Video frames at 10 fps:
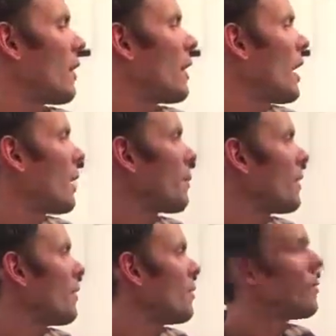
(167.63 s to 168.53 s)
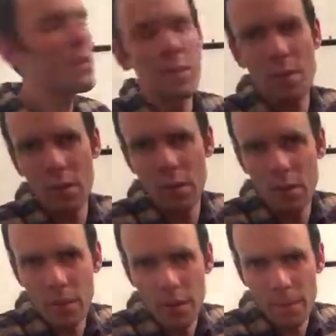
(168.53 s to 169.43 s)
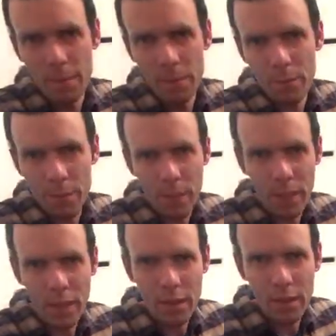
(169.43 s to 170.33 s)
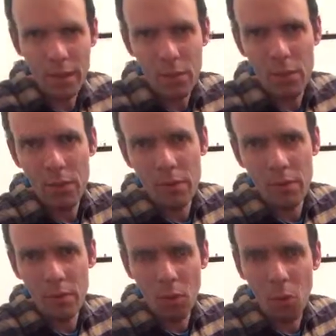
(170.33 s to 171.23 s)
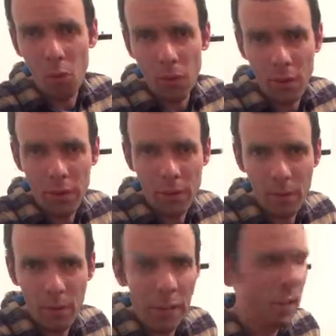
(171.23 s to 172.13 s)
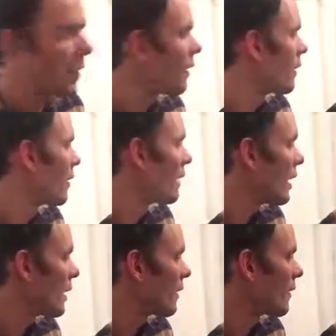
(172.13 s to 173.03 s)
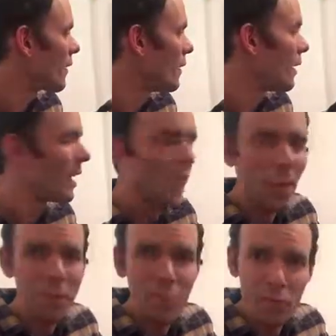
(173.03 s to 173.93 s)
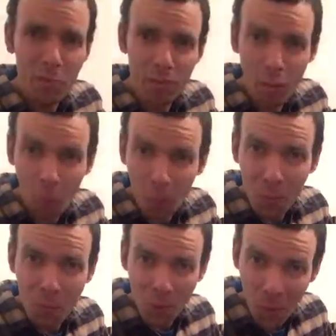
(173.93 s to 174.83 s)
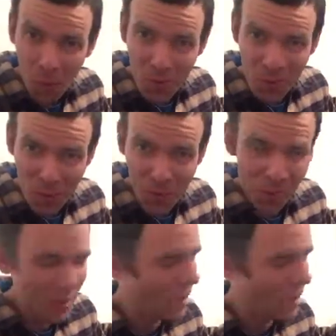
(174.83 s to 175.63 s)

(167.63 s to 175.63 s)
It had been used by a good old friend of mine that happened to be old also,